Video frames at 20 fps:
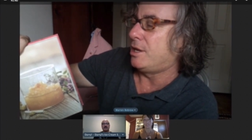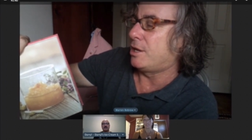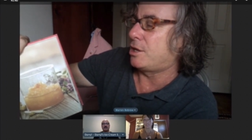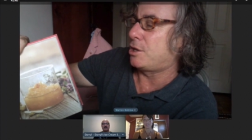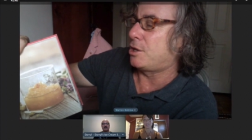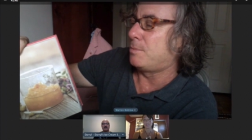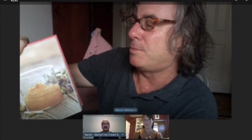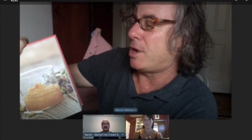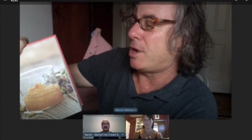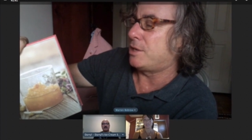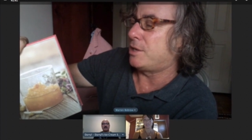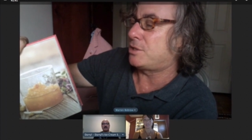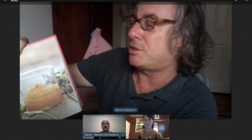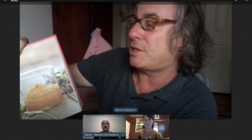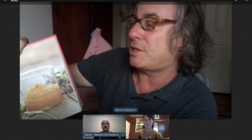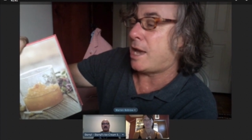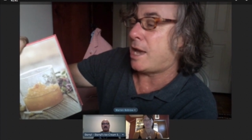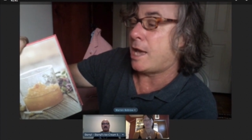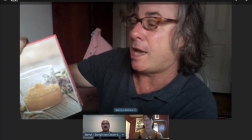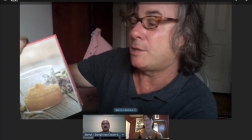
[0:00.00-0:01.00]
It
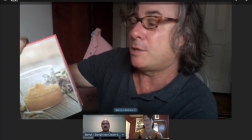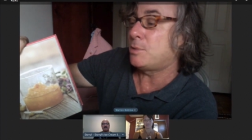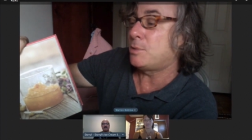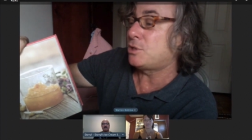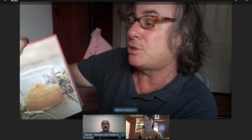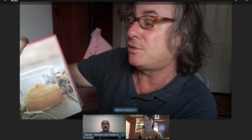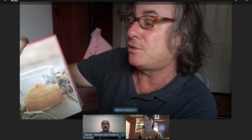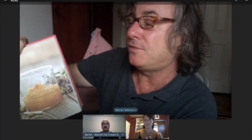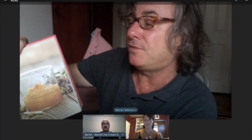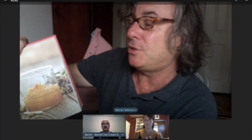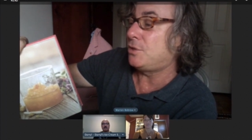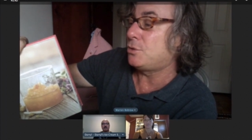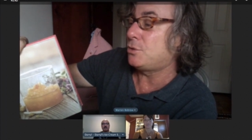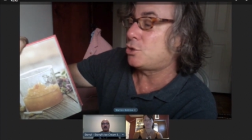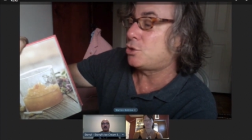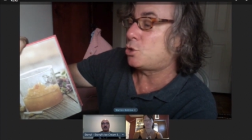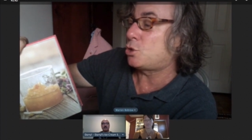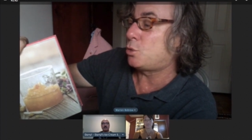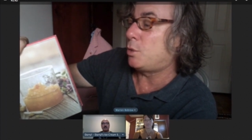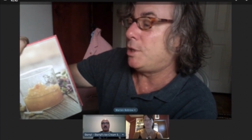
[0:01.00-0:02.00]
combines
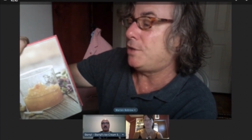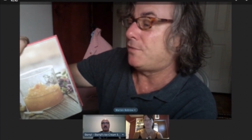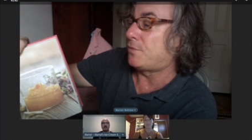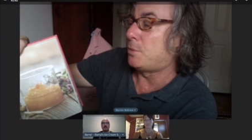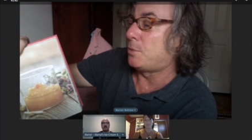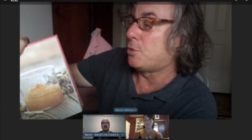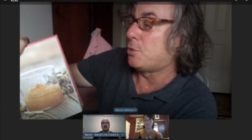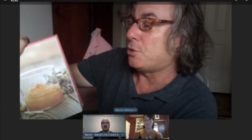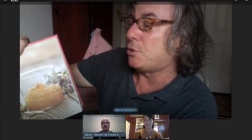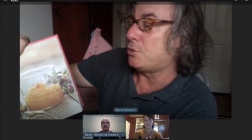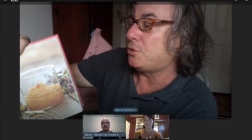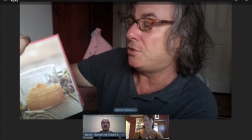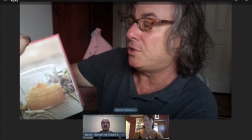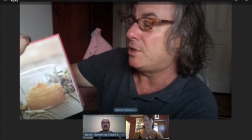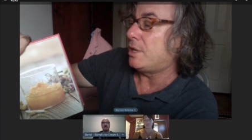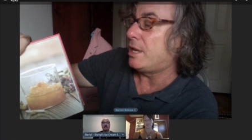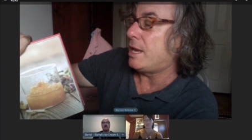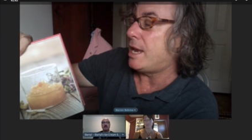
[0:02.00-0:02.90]
cannabis-infused sweet vermouth,